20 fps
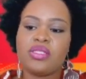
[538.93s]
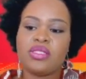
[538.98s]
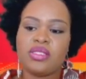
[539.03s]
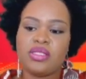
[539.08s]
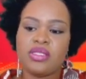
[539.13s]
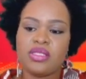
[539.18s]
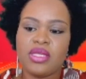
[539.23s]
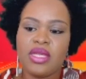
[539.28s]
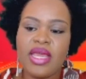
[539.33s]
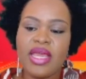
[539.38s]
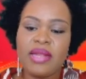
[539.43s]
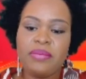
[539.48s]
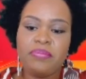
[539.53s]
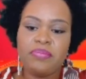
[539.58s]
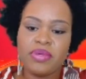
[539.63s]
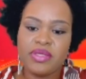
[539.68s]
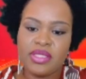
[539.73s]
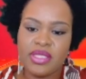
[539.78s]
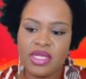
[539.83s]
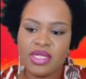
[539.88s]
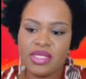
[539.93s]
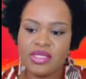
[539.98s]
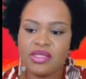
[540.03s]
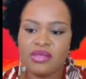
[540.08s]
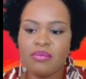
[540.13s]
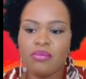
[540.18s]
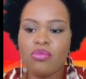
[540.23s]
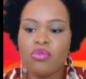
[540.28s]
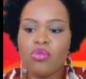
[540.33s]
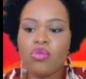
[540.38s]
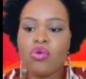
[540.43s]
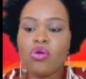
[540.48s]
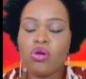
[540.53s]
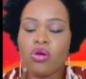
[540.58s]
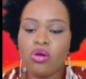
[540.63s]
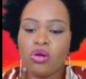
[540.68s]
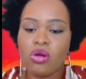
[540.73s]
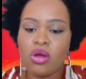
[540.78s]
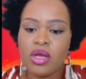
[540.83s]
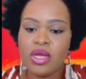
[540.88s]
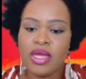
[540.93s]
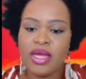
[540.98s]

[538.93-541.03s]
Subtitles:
8% more